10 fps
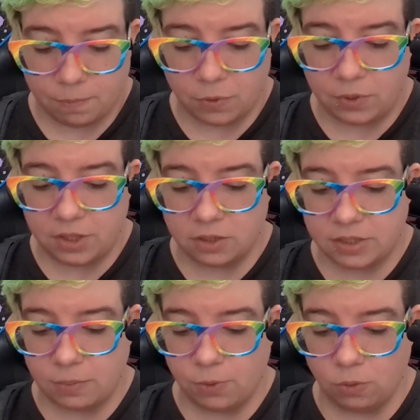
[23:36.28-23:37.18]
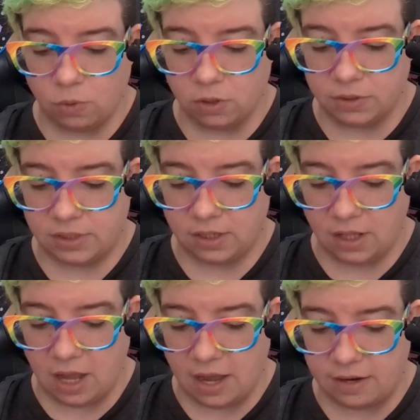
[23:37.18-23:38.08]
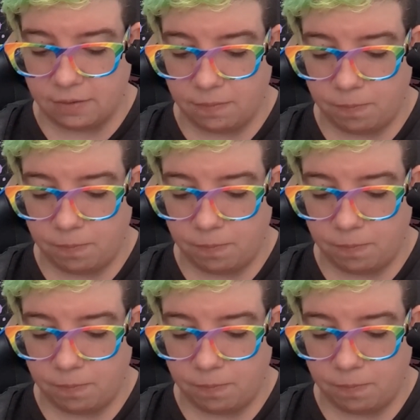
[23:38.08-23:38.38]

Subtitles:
But when their separate worlds collide,